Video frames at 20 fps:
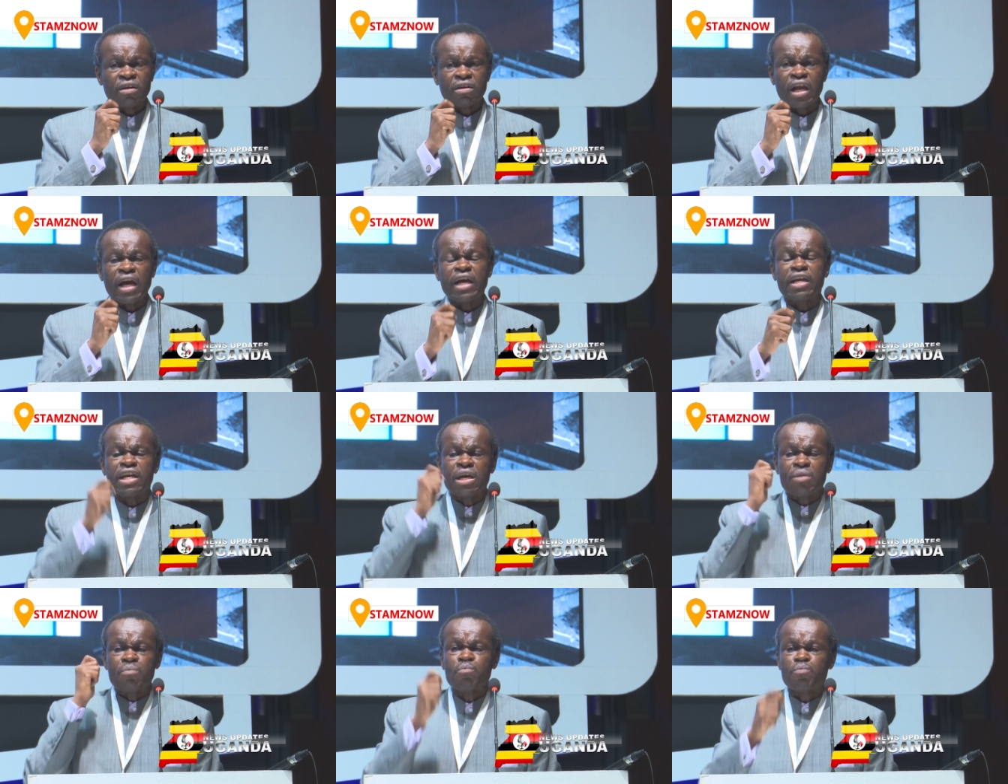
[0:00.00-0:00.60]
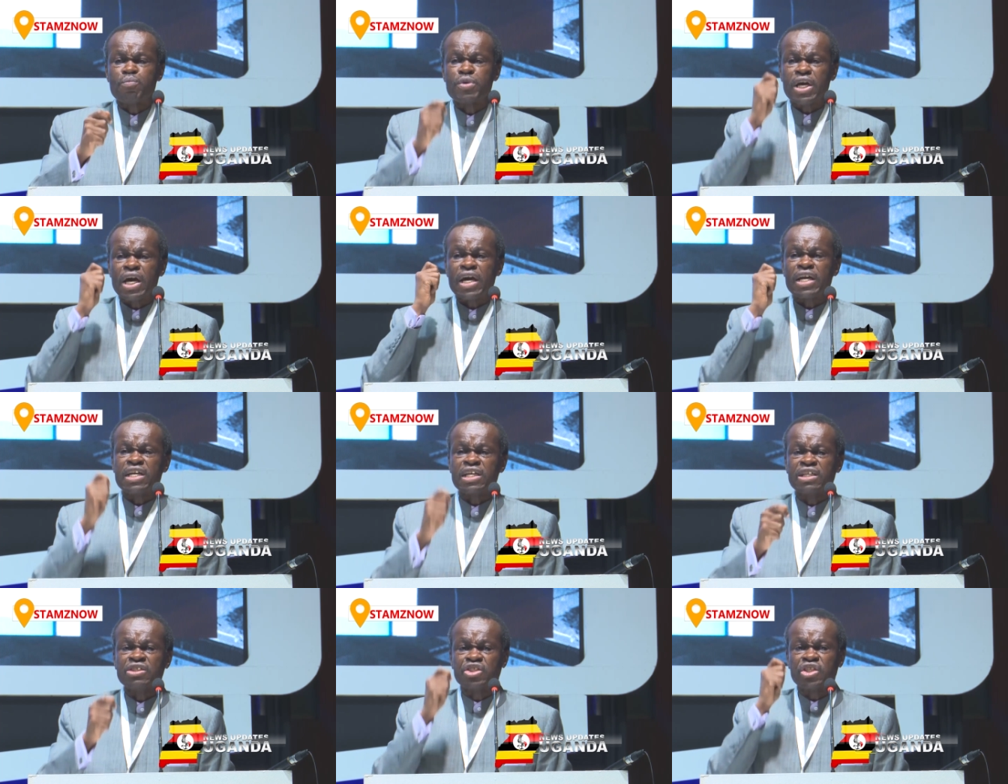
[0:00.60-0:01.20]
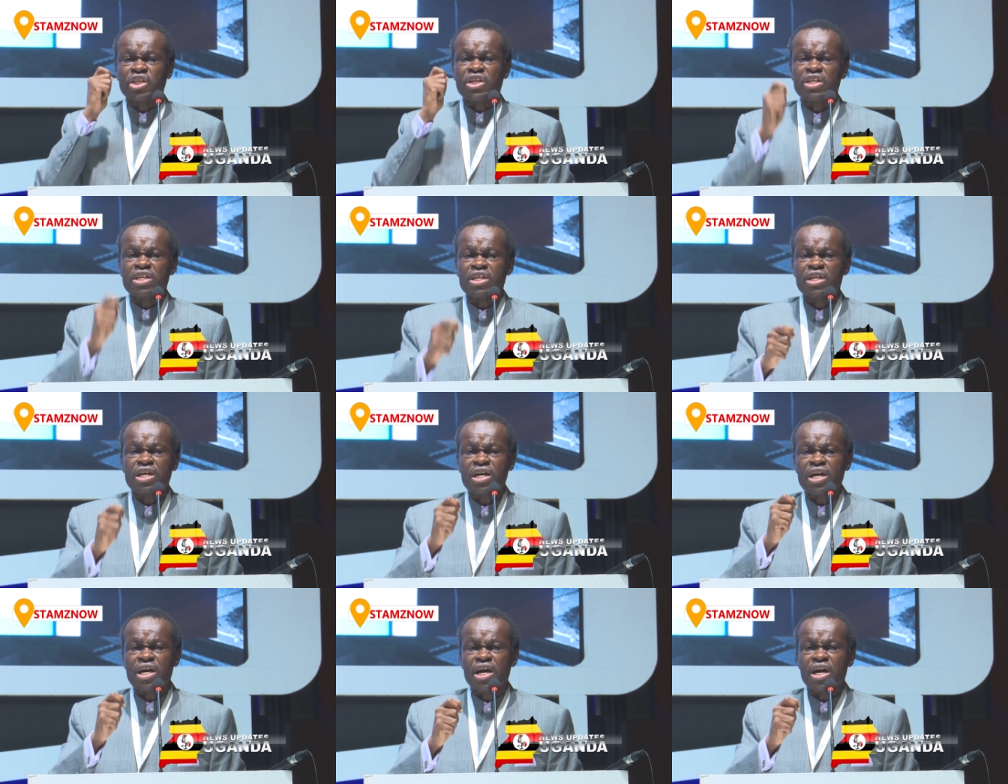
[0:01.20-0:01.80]
Let him be an
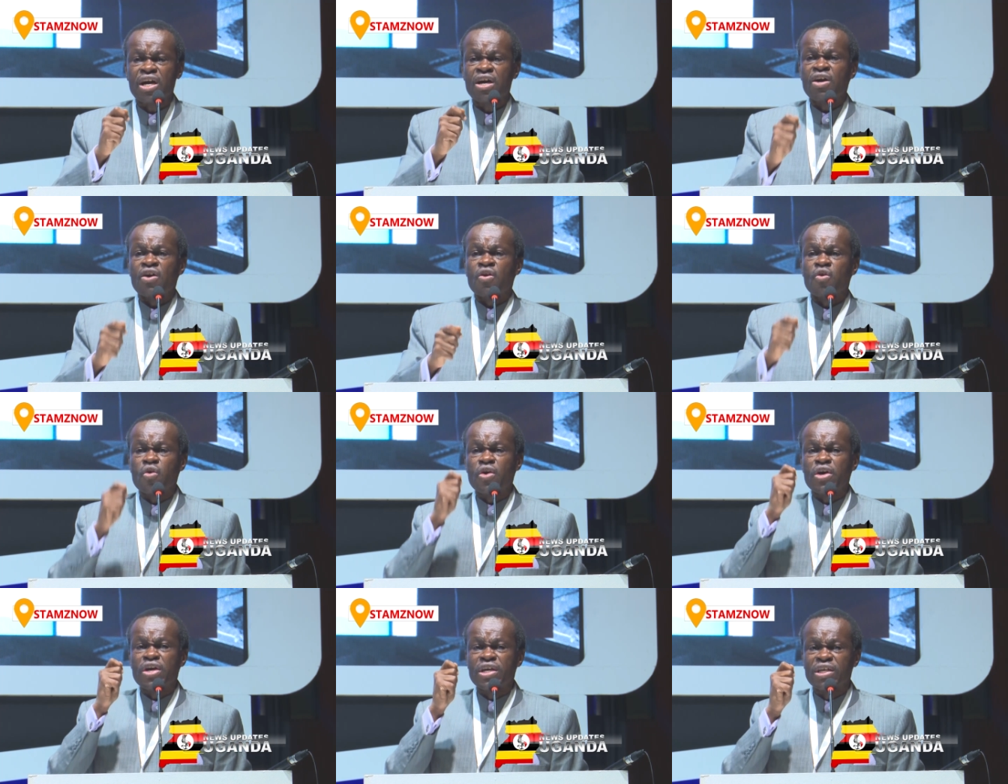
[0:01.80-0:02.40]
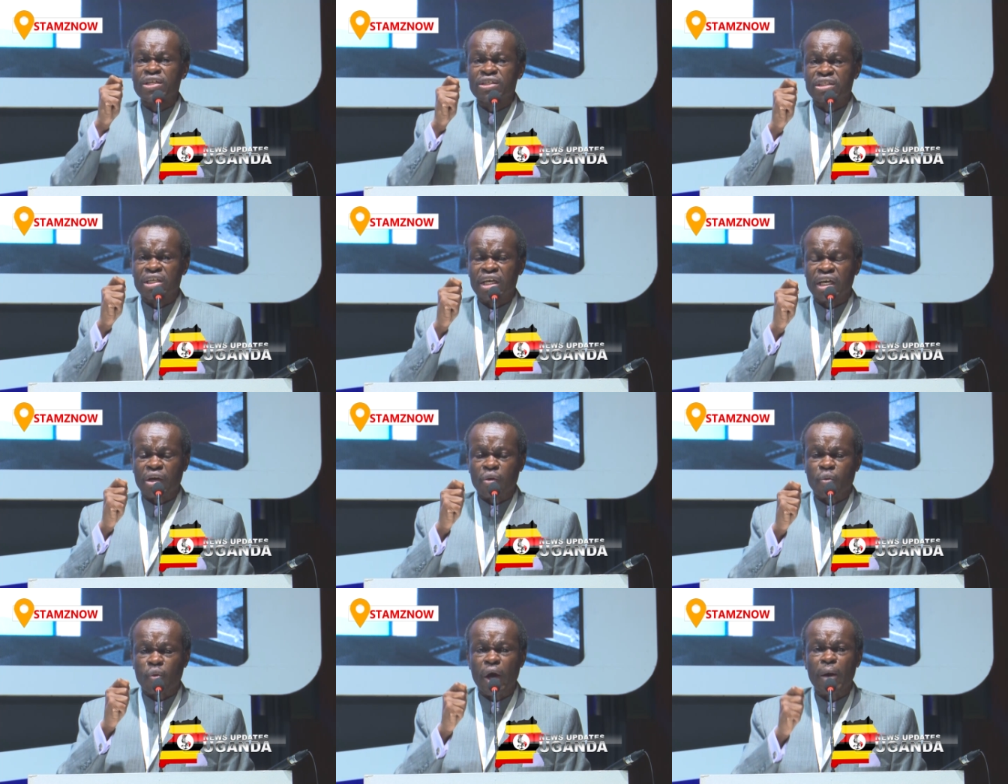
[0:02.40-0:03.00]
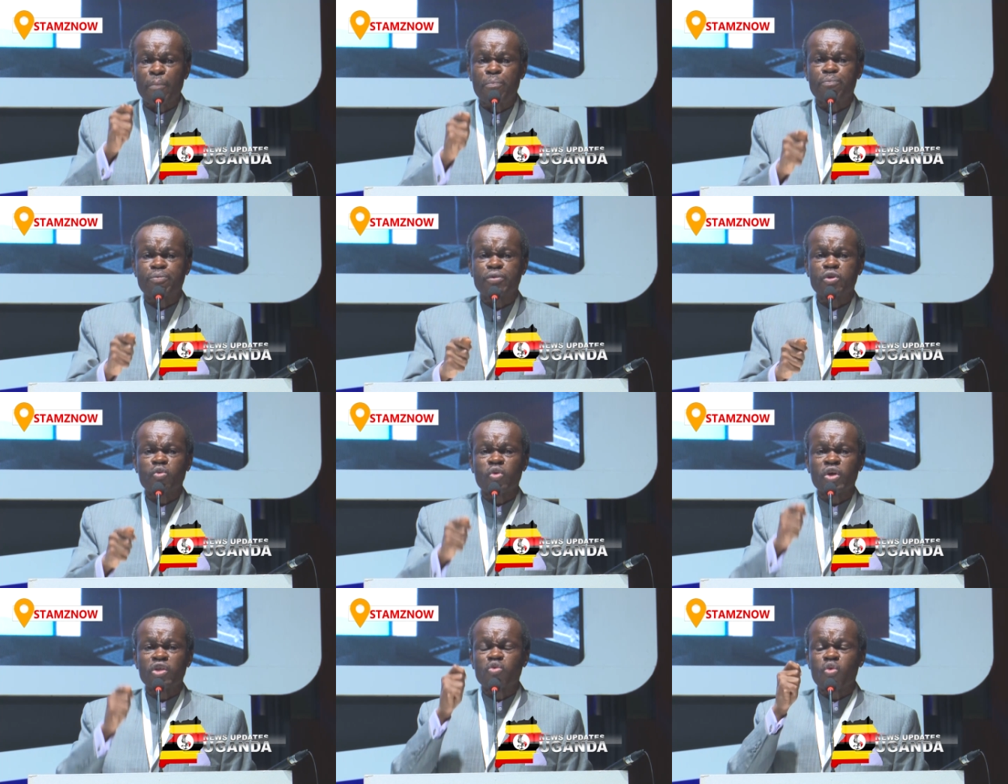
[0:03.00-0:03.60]
engineer who is
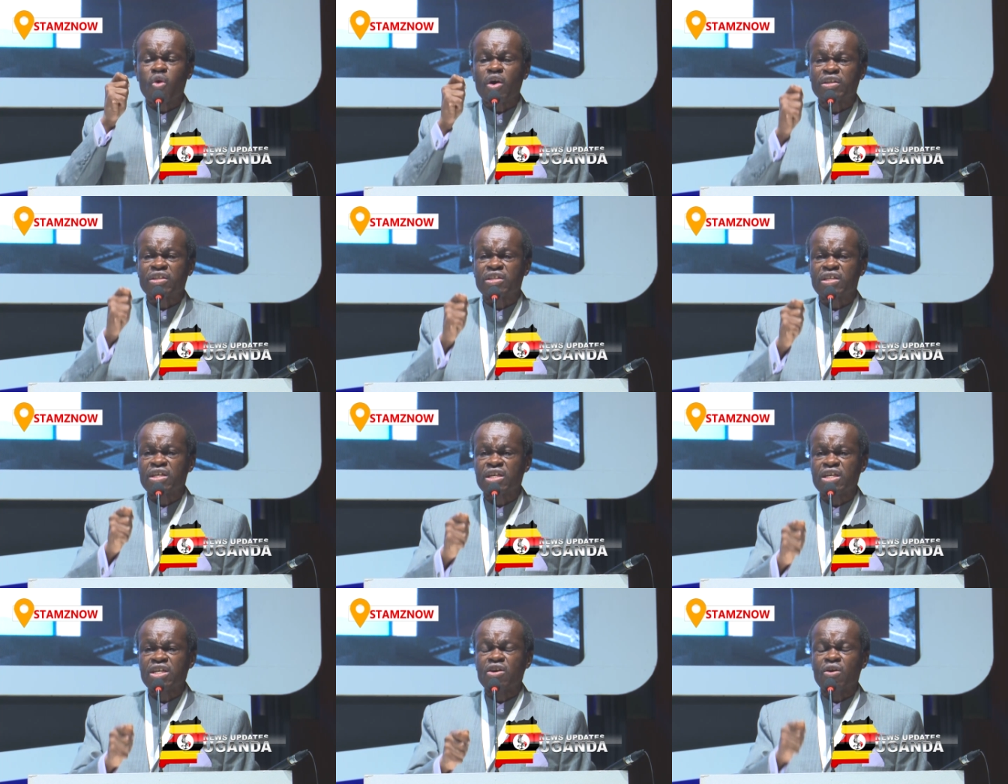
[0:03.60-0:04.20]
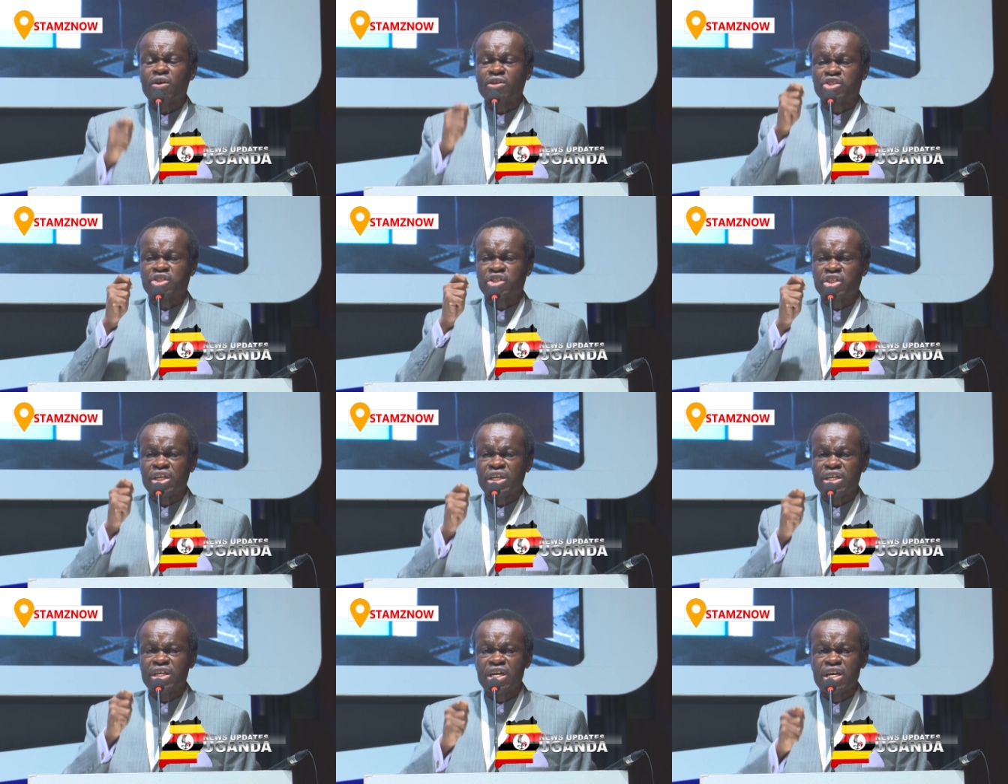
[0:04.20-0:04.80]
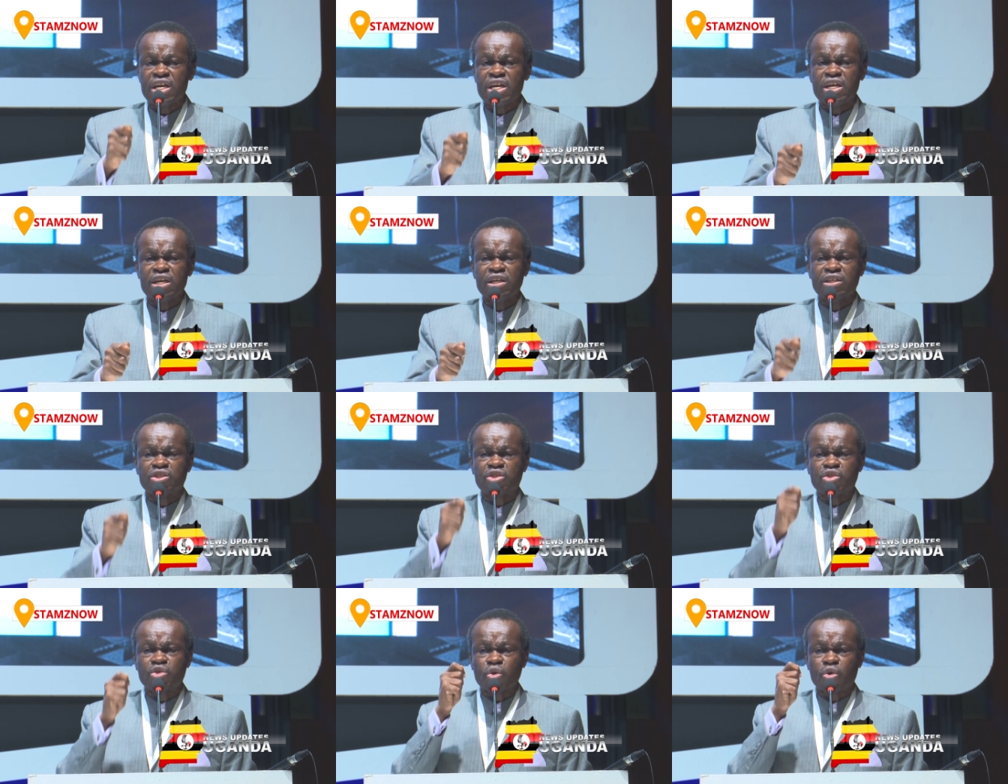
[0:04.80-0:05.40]
equipped with what he or she
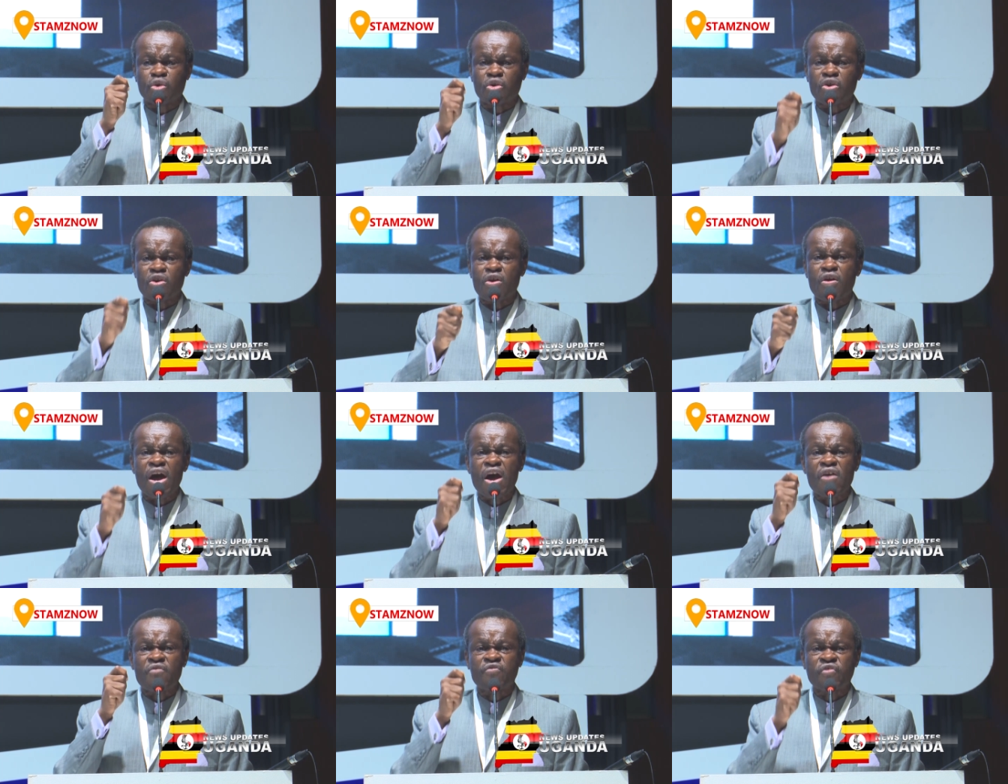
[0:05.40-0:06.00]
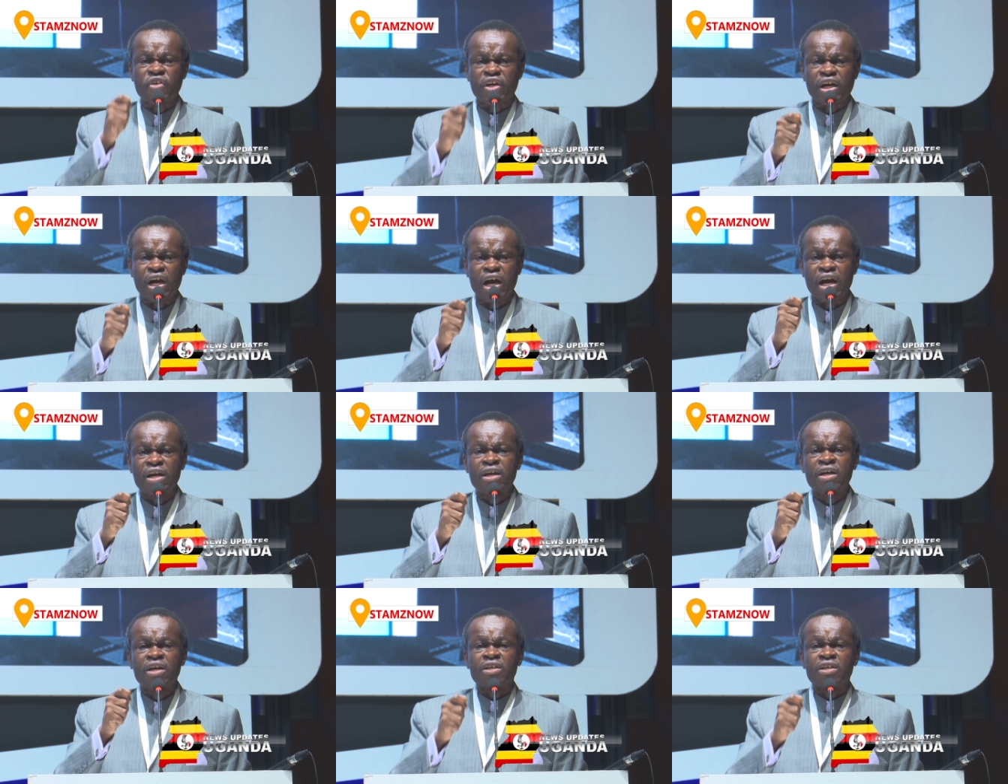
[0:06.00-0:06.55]
needs to grow Africa